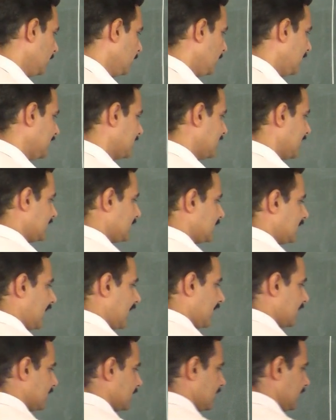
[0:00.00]
What is H
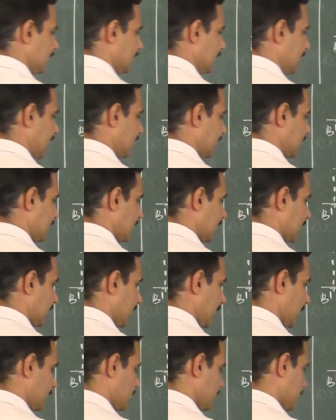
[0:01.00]
dash?
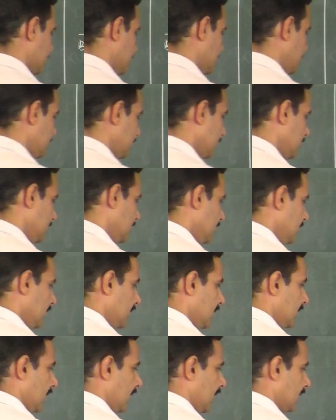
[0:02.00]
That comes to be
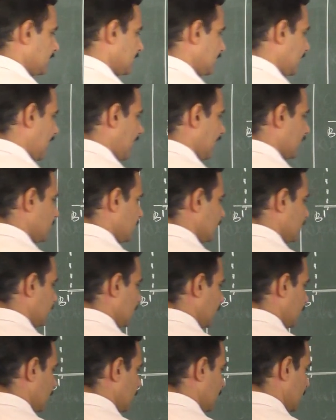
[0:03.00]
H dash
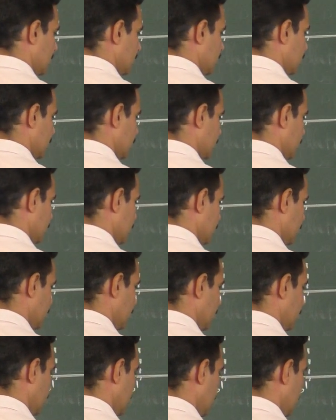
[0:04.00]
is equal to
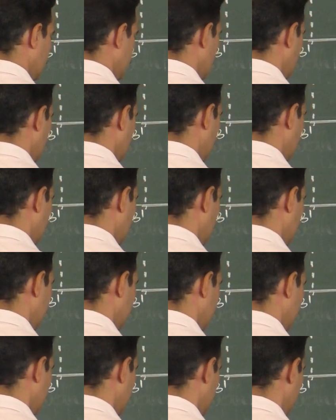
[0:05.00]

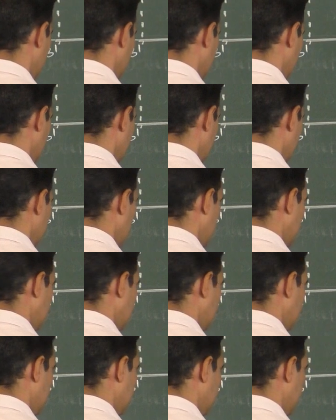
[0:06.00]

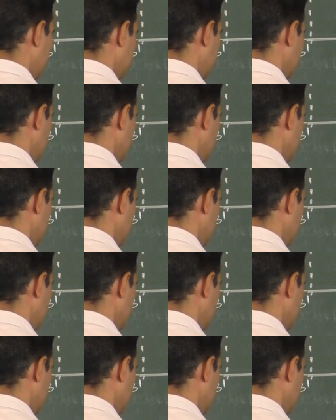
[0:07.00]
HV by